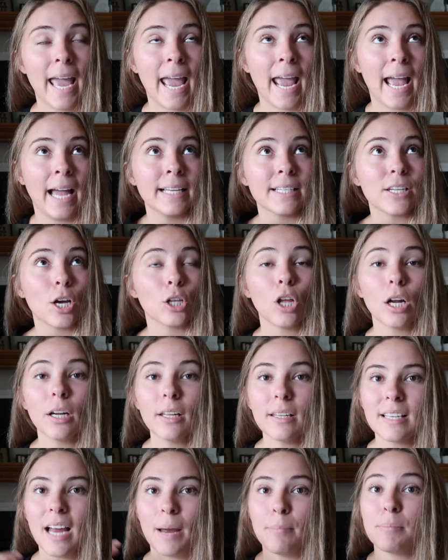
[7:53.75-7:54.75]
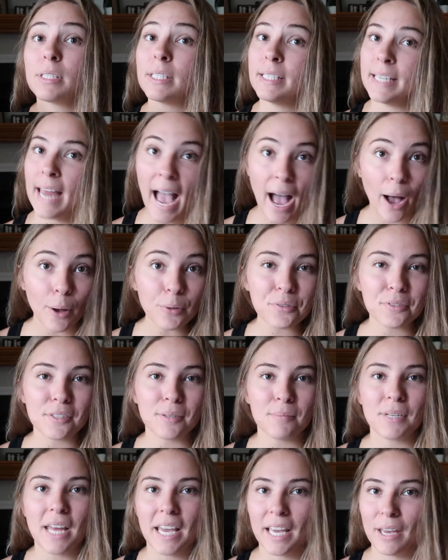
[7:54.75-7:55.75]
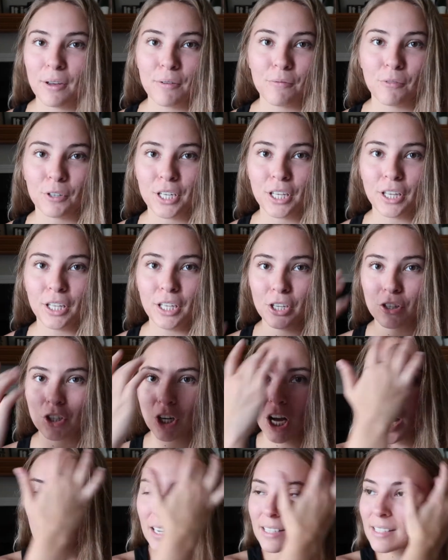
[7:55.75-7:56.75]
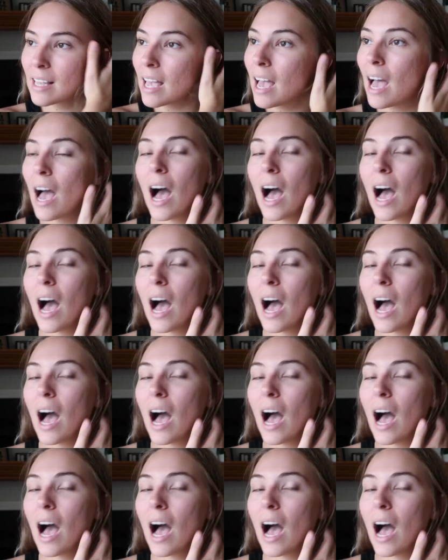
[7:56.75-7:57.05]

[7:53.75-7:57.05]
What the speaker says: And a lot of the times now, since I'm taking infertility drugs,